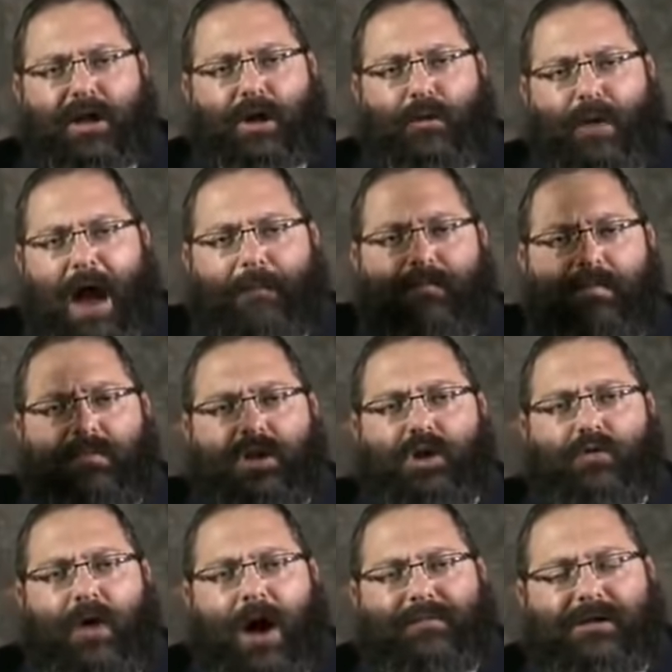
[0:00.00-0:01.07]
The Rambam
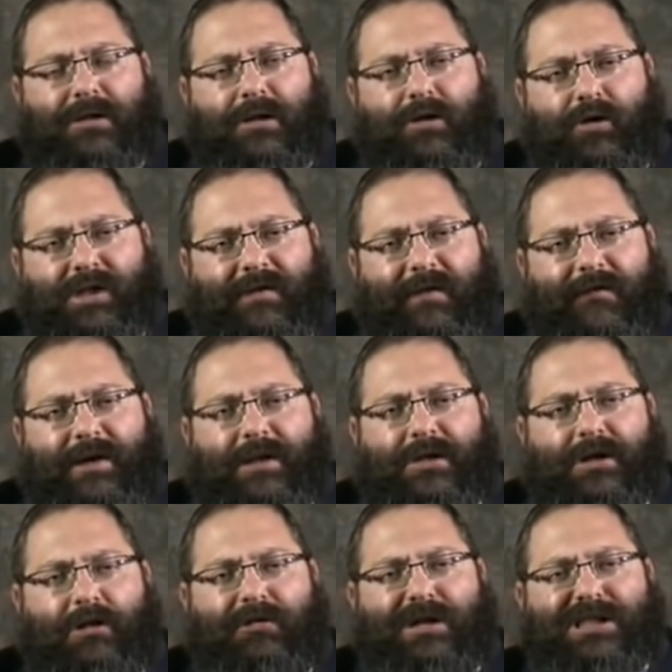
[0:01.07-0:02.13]
describes in the Laws of Avodah
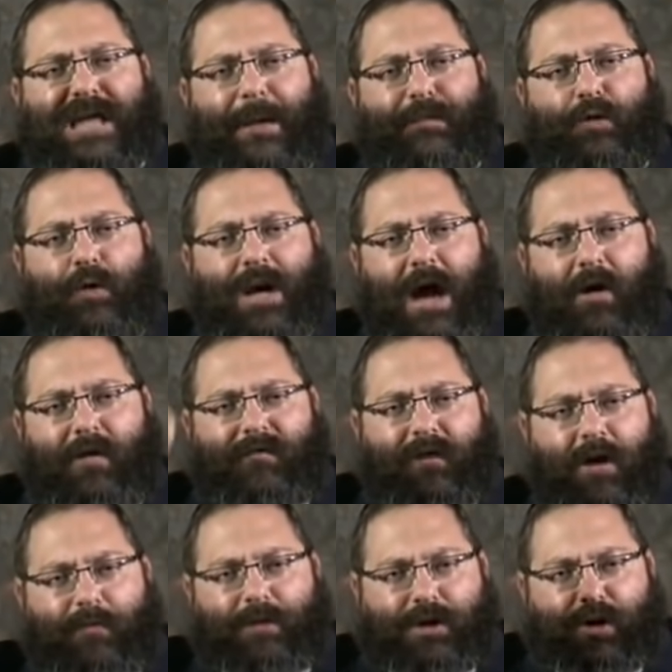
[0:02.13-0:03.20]
Zarah in chapter 1 how
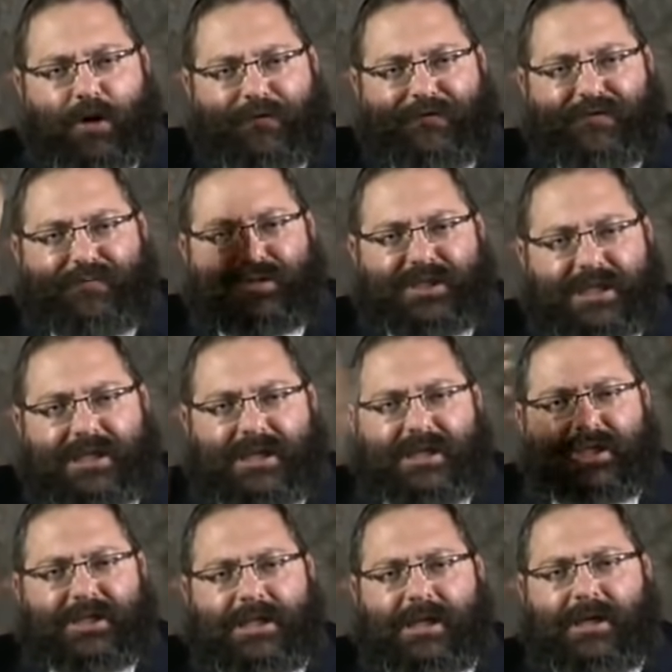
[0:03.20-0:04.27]
Avraham would go from city
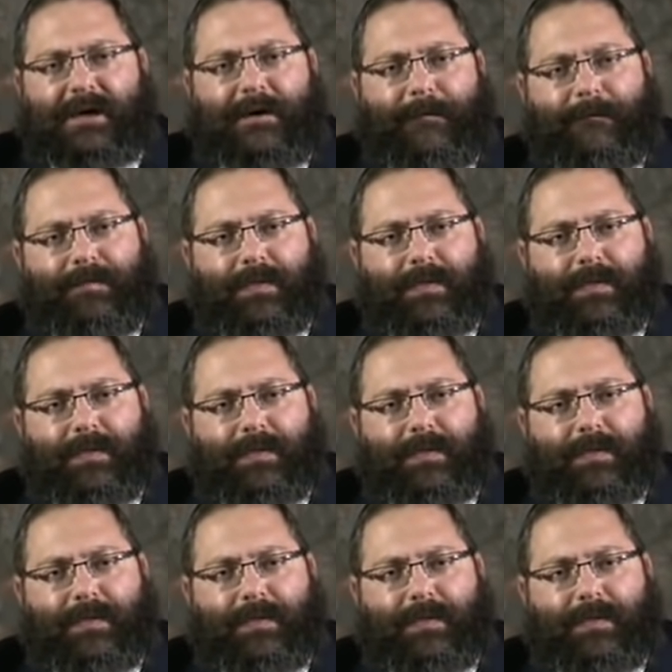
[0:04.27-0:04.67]
to city